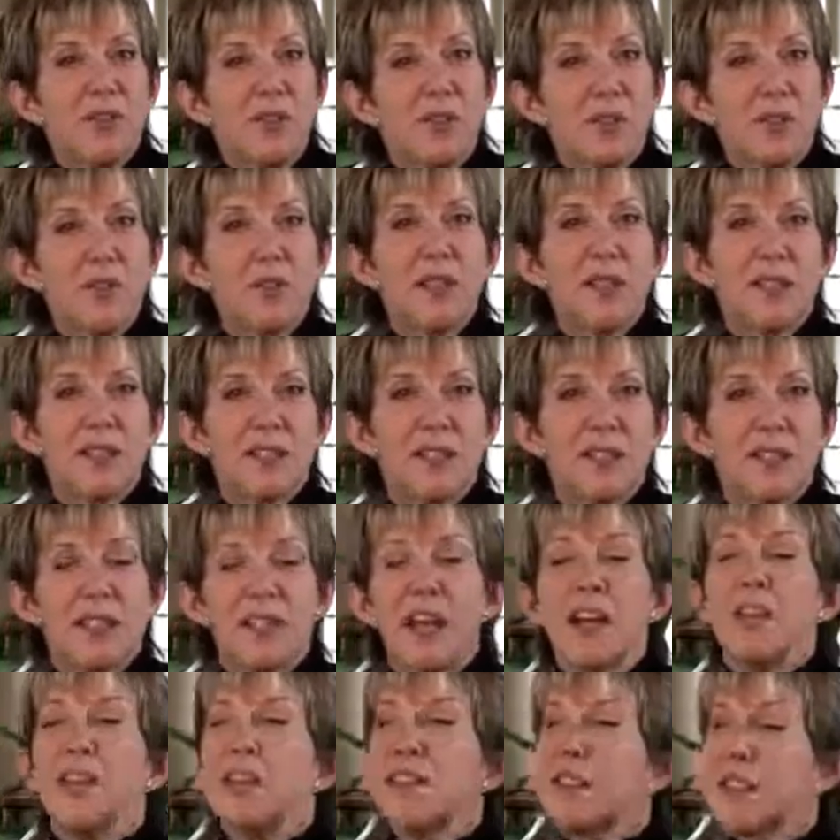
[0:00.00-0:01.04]
Do these things.
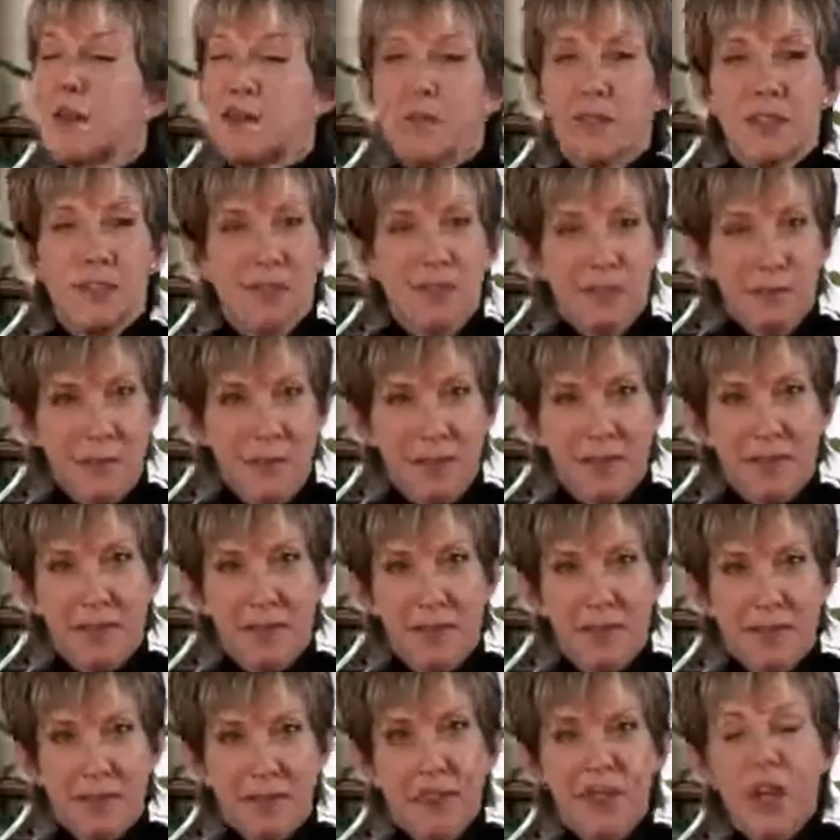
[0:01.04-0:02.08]
Tell you what, do me a
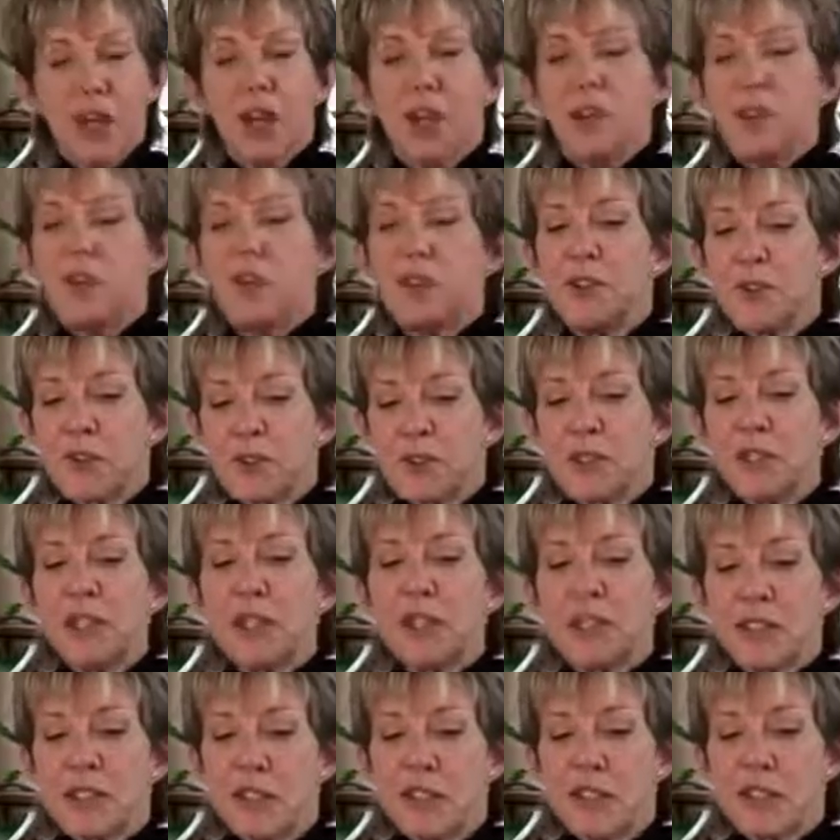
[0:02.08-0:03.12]
favor. Do
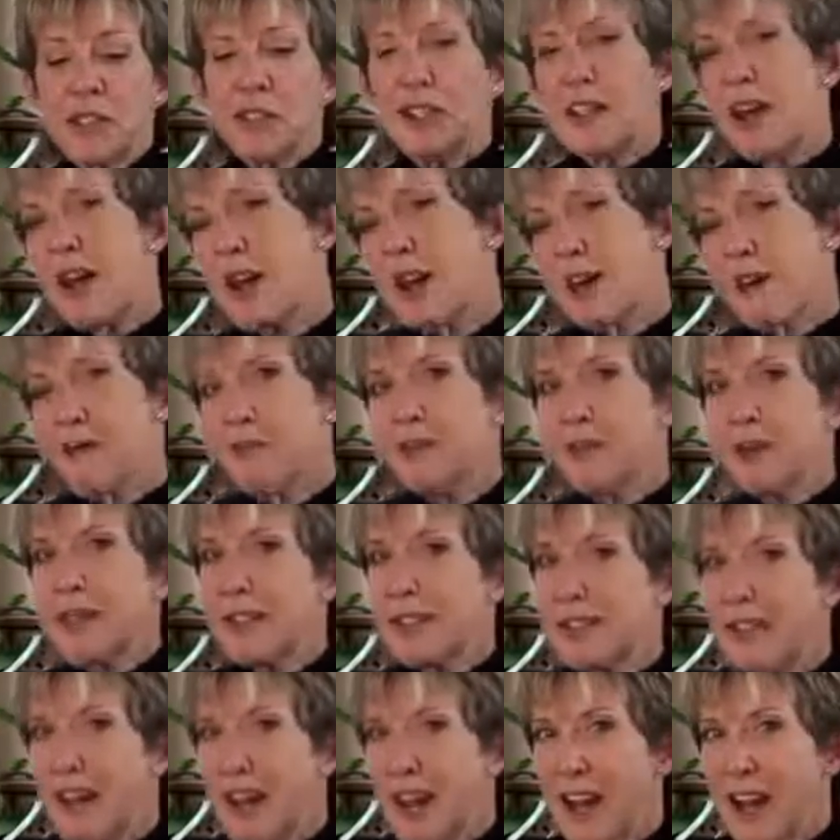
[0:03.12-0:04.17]
these things every
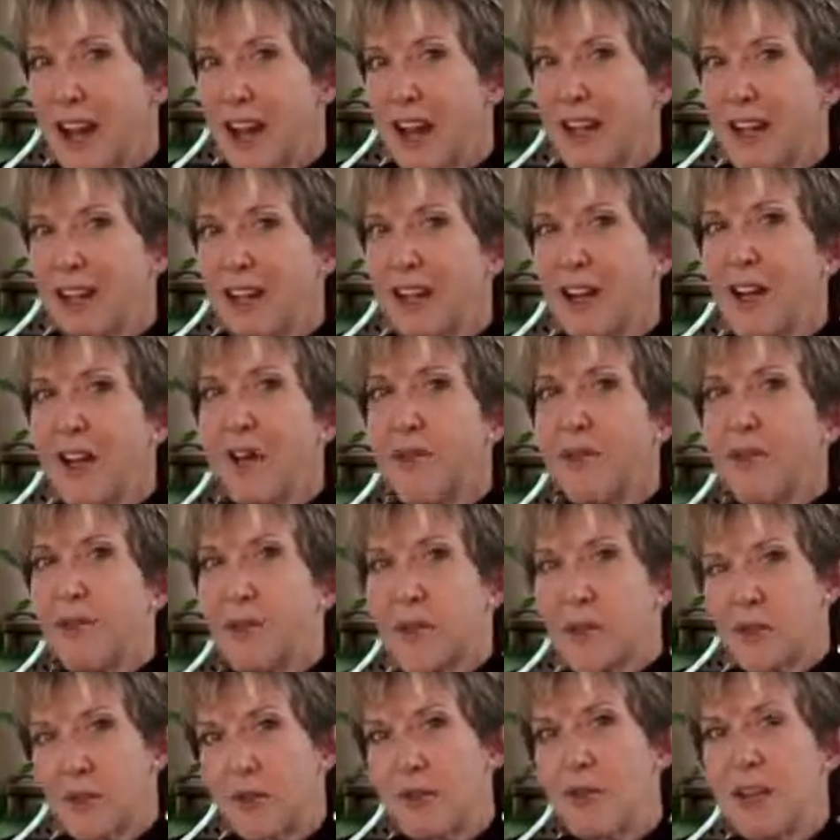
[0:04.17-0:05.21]
day for
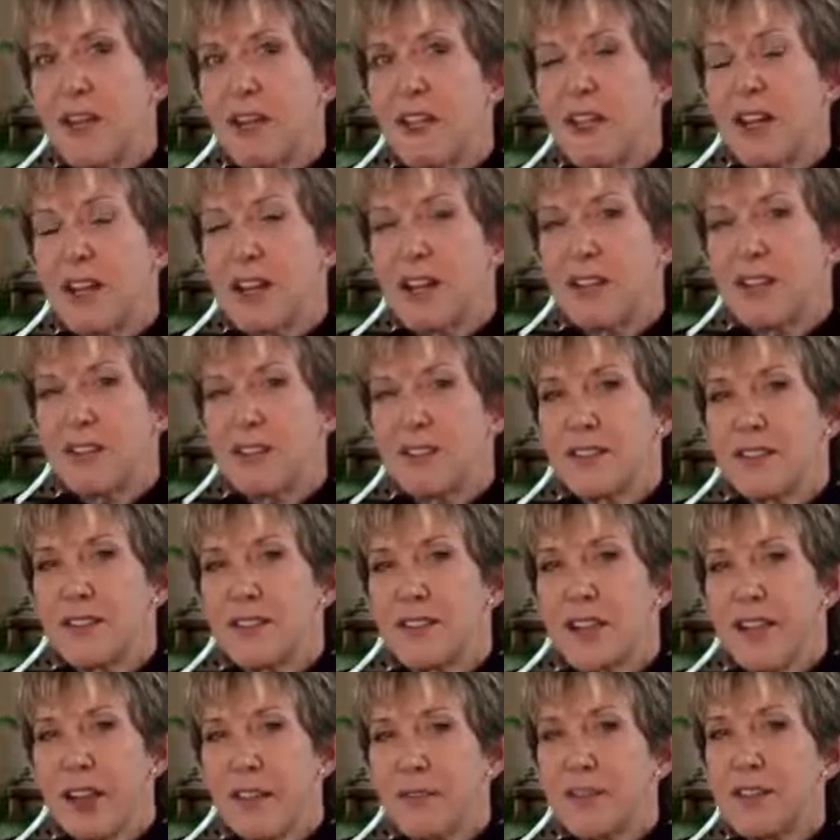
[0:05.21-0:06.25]
30 days.
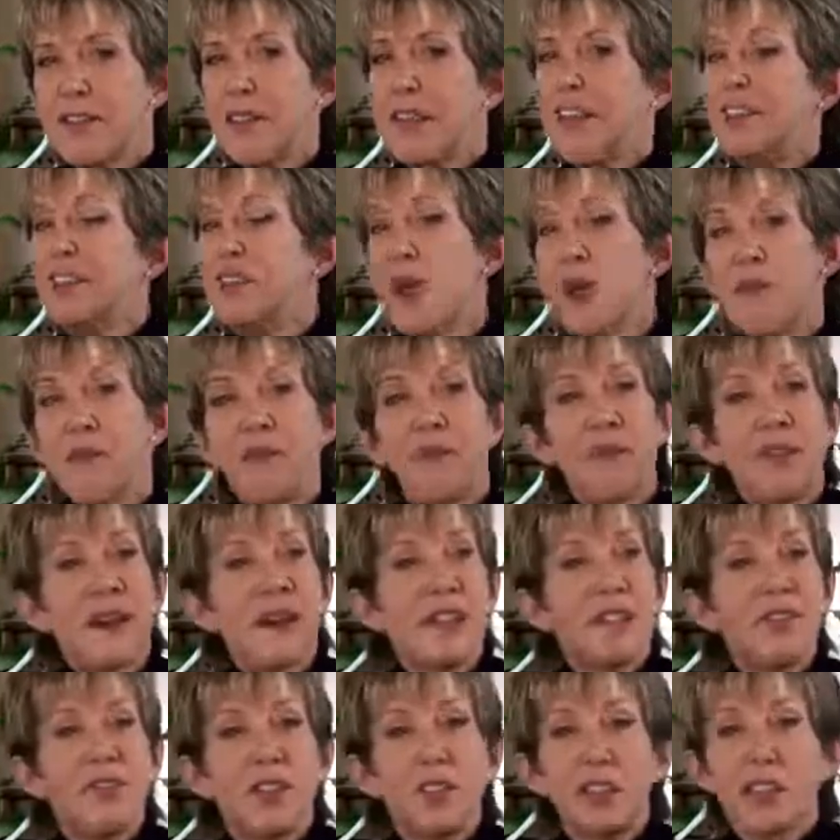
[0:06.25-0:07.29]
Every day, no
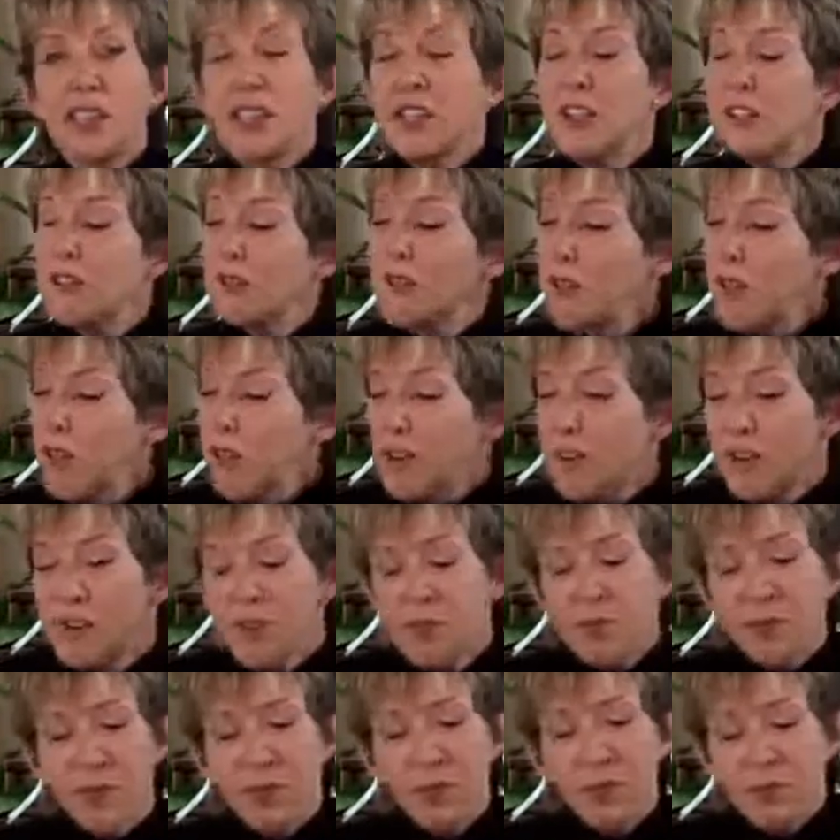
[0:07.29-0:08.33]
fudging. You
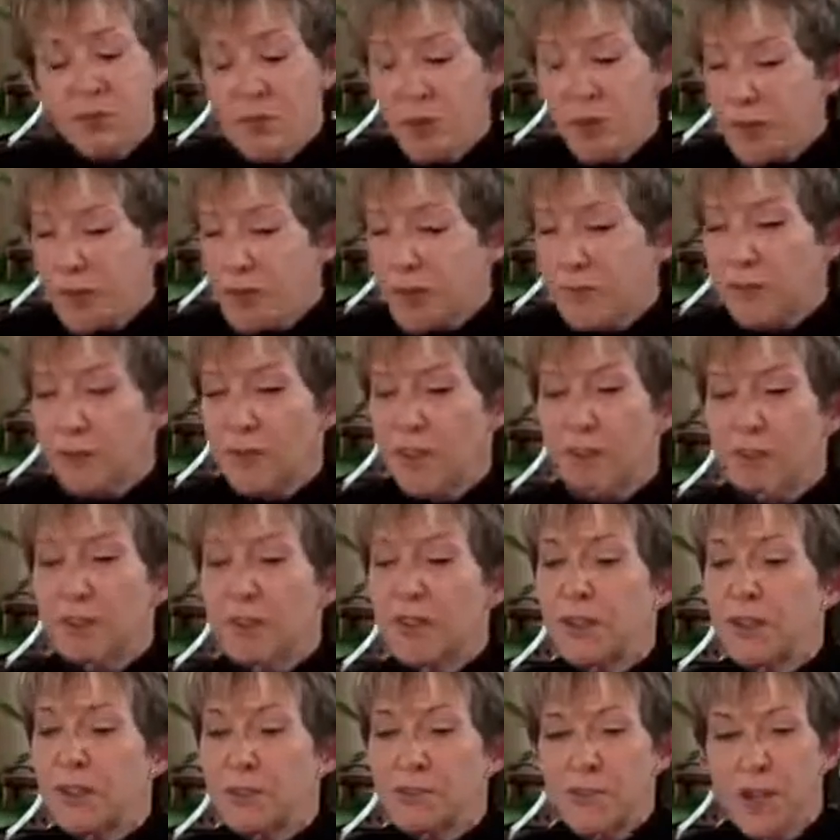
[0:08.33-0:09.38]
know if
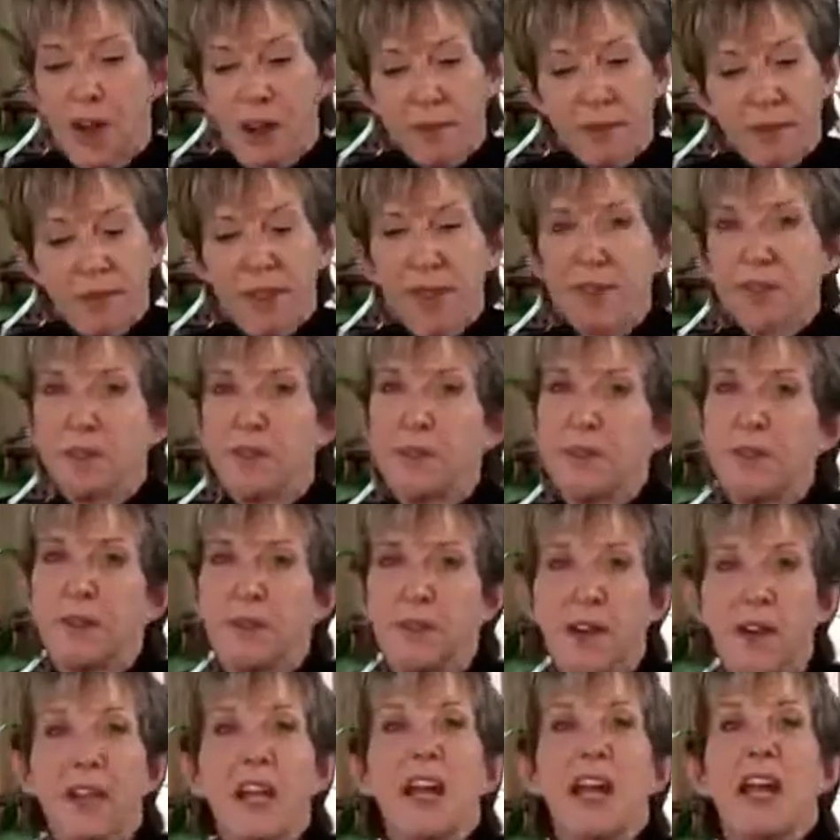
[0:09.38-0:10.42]
you're not really doing them or
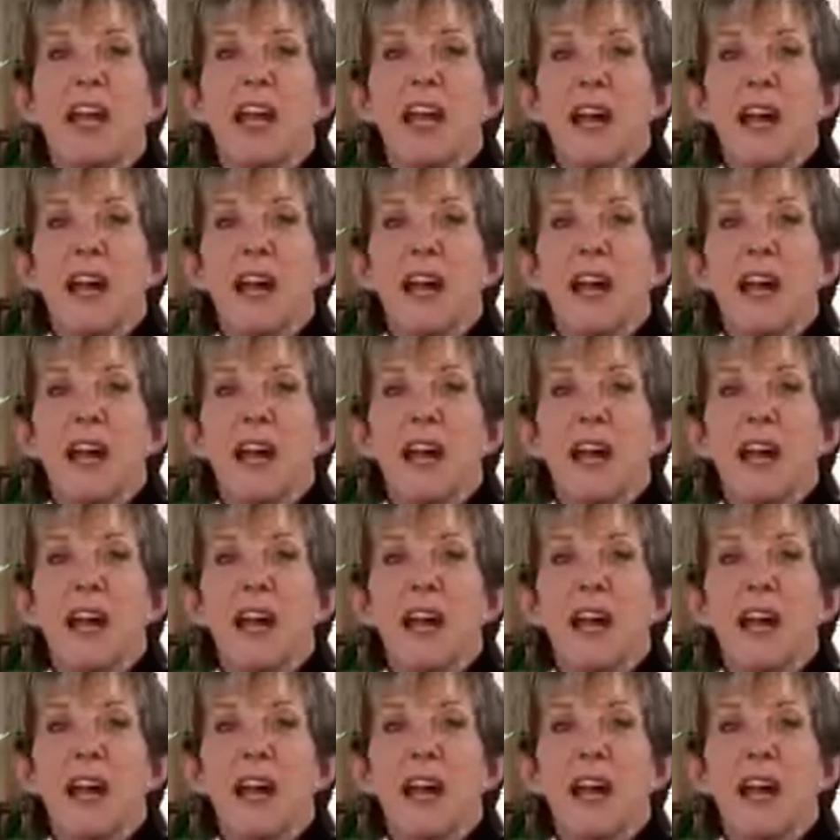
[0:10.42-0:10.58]
not.